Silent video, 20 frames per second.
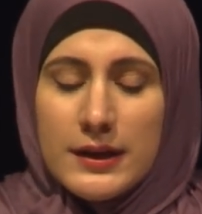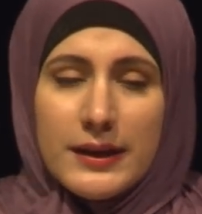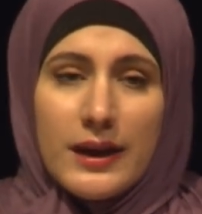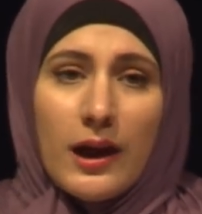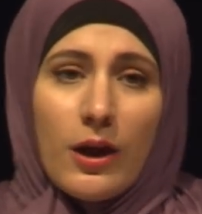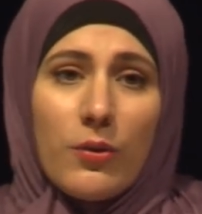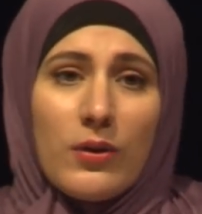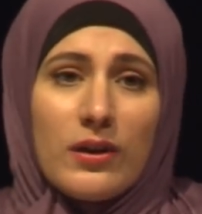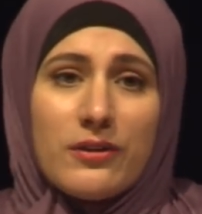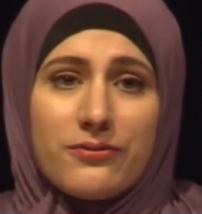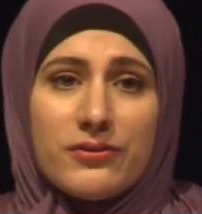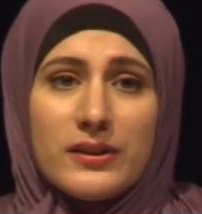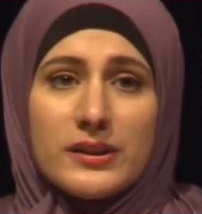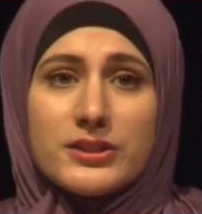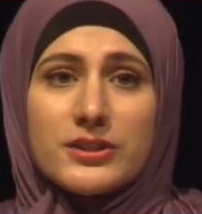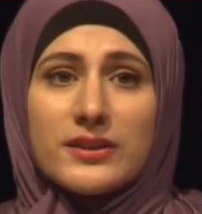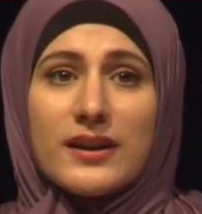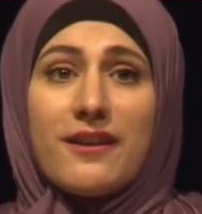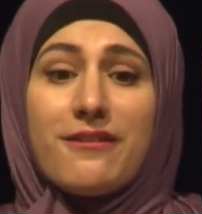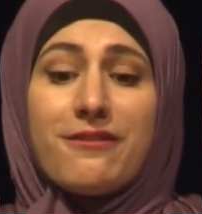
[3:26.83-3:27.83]
Now, a
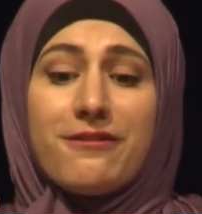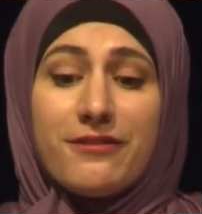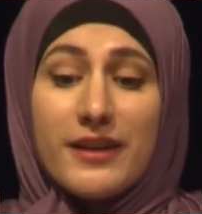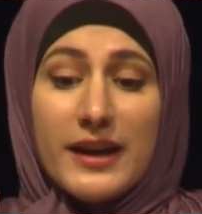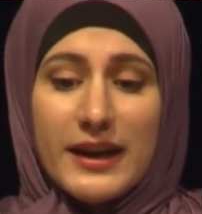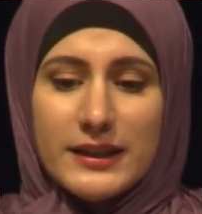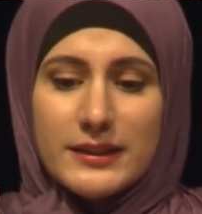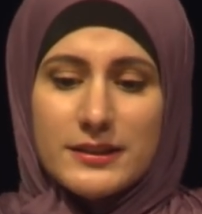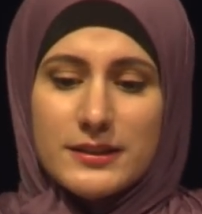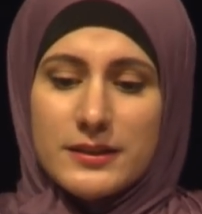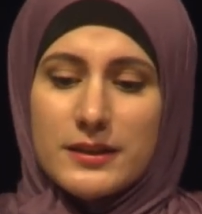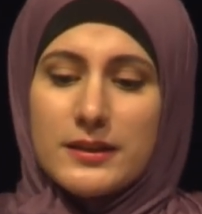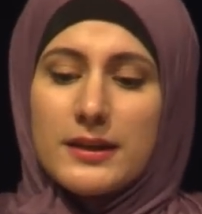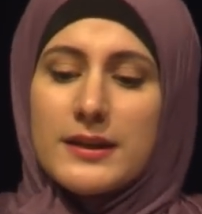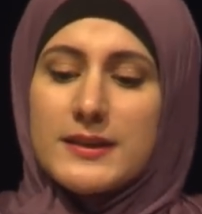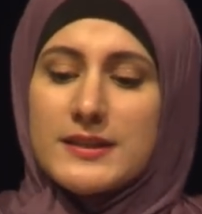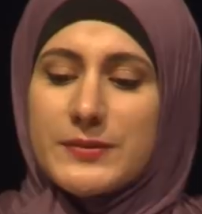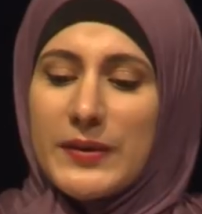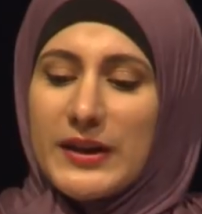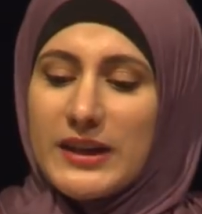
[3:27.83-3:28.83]
filter effect
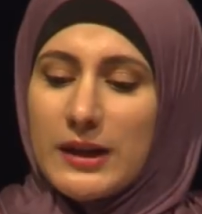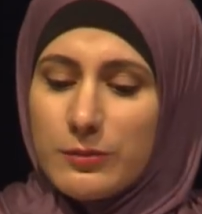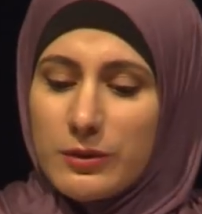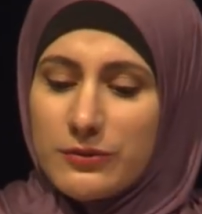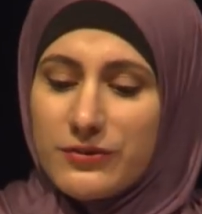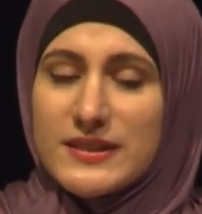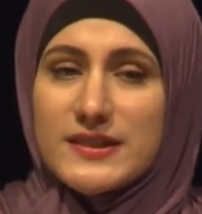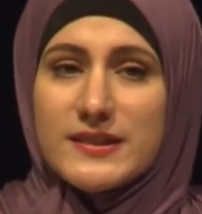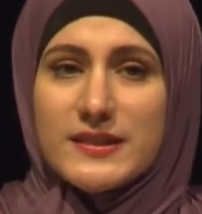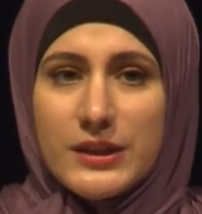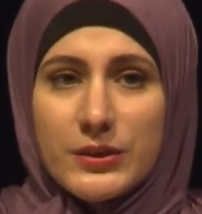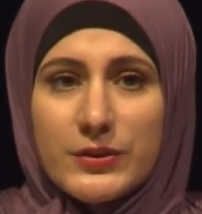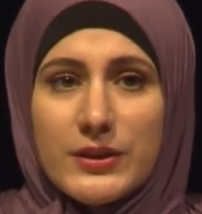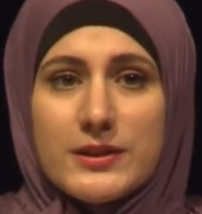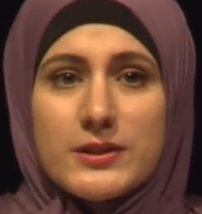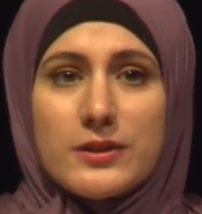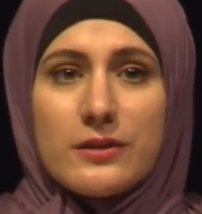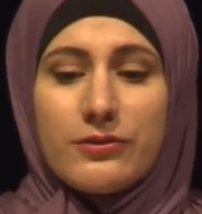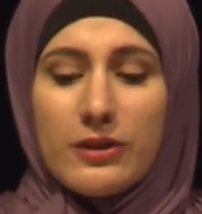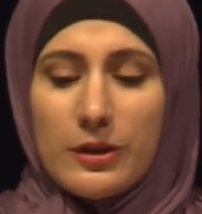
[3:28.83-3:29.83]
is made up of a
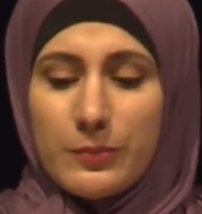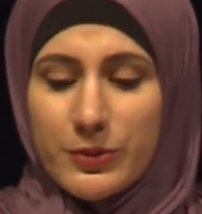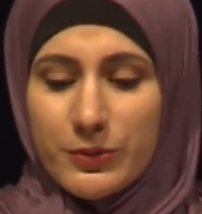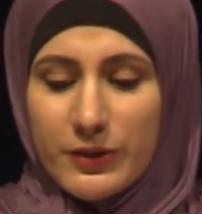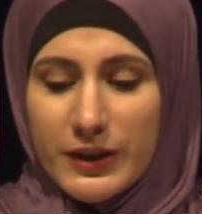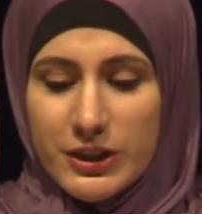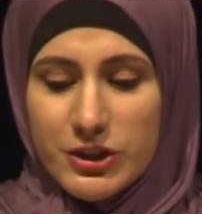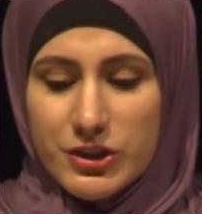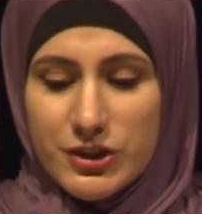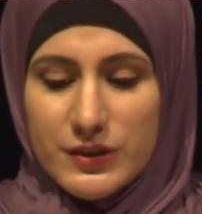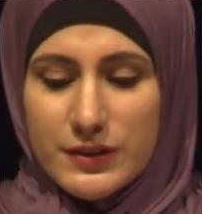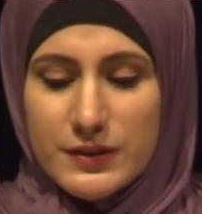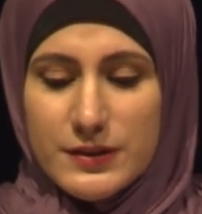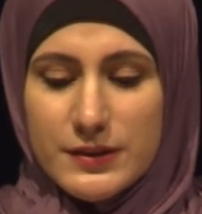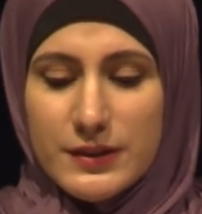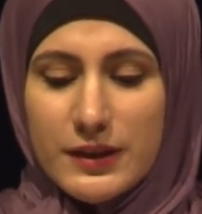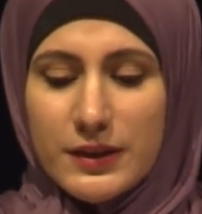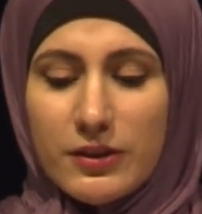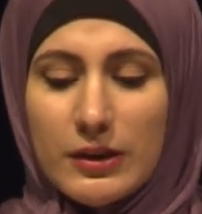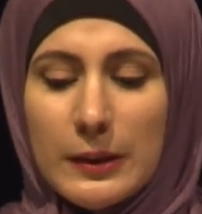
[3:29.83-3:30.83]
series of
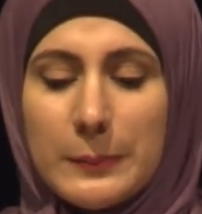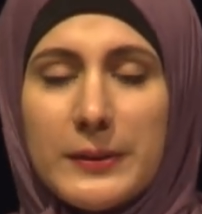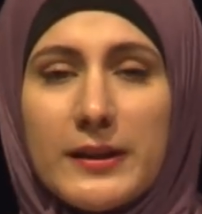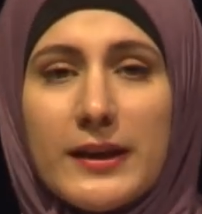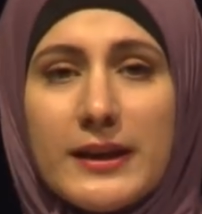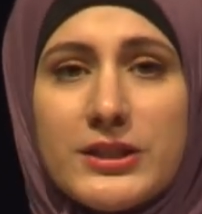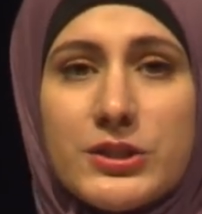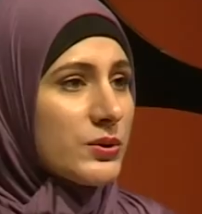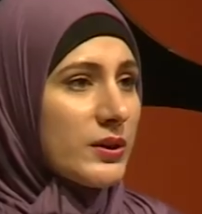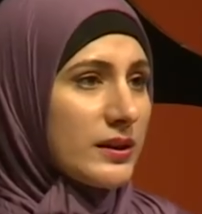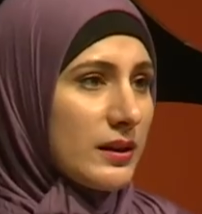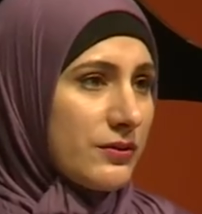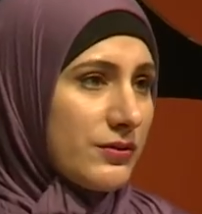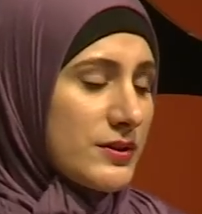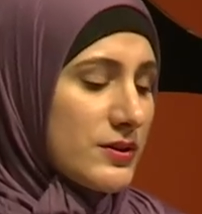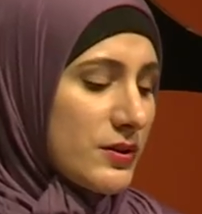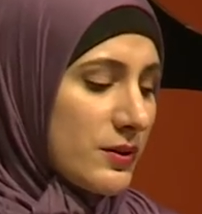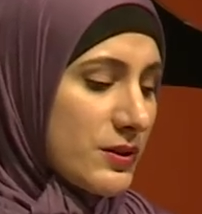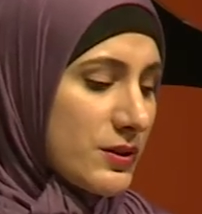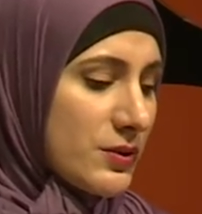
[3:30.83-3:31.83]
operations that are applied to a
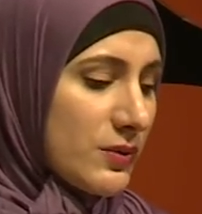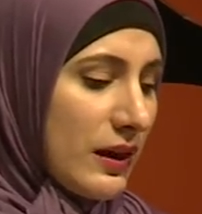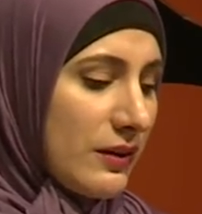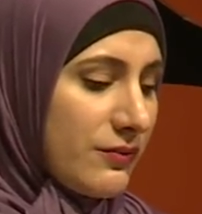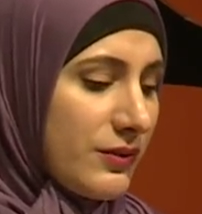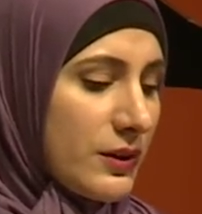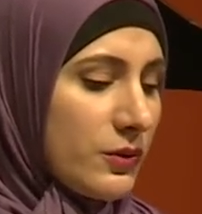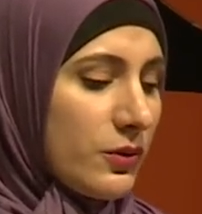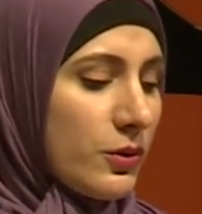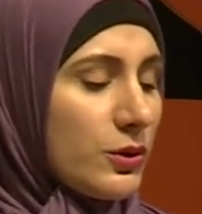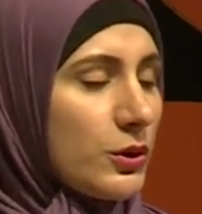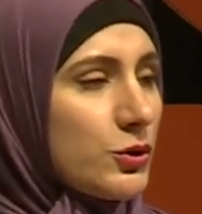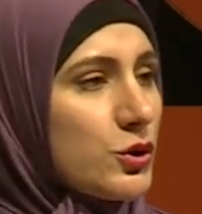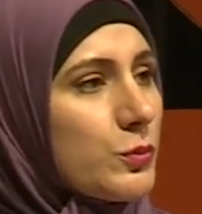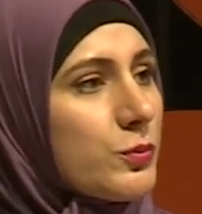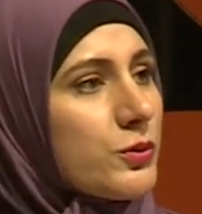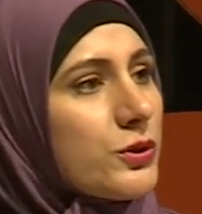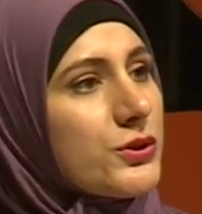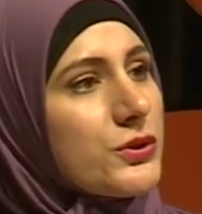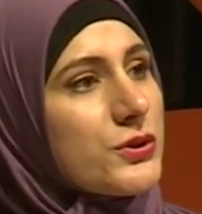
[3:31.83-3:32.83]
given source graphic in order
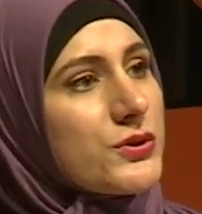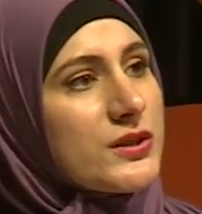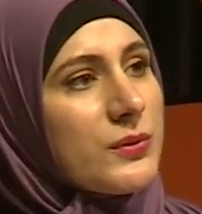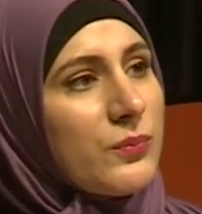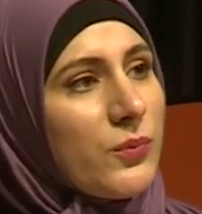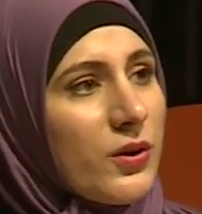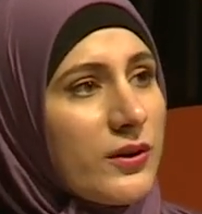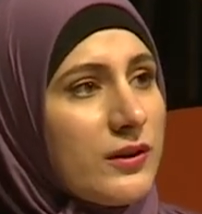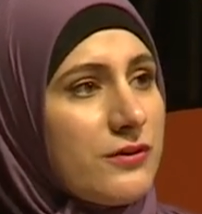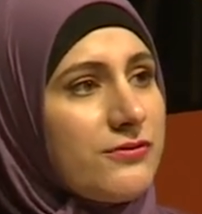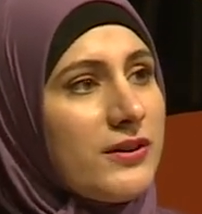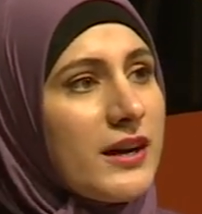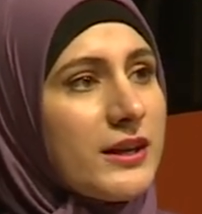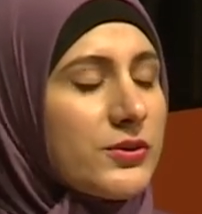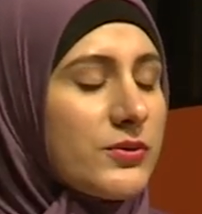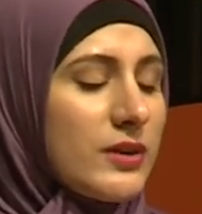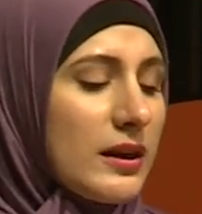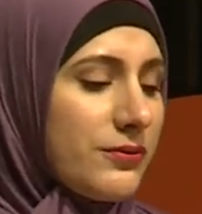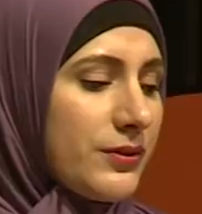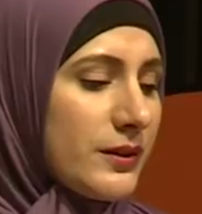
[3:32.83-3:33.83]
to produce a
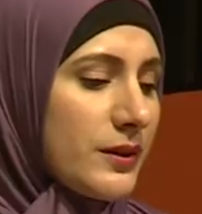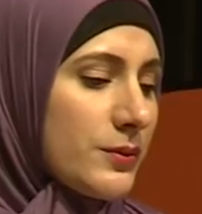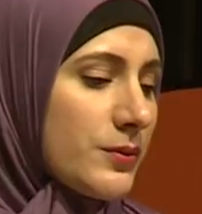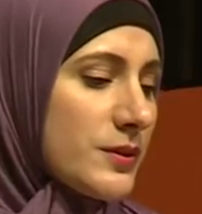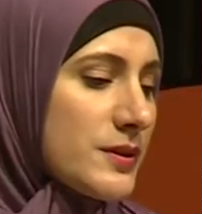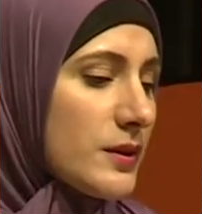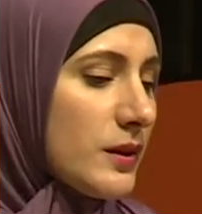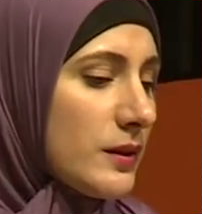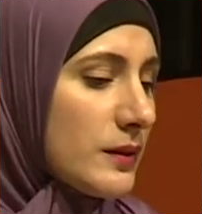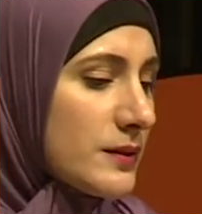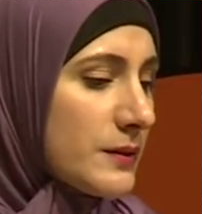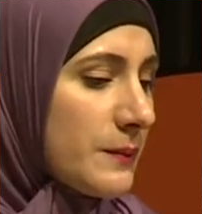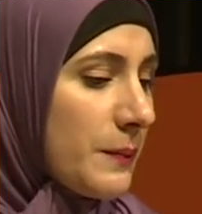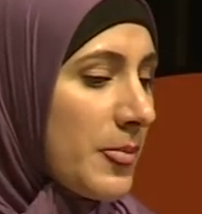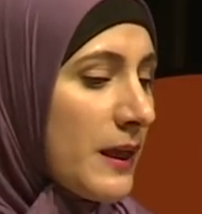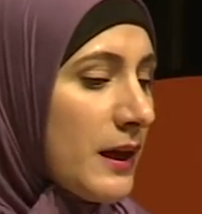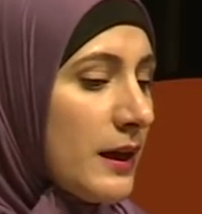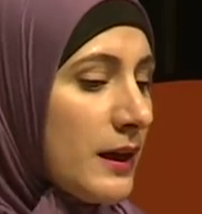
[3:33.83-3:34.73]
modified graphical result.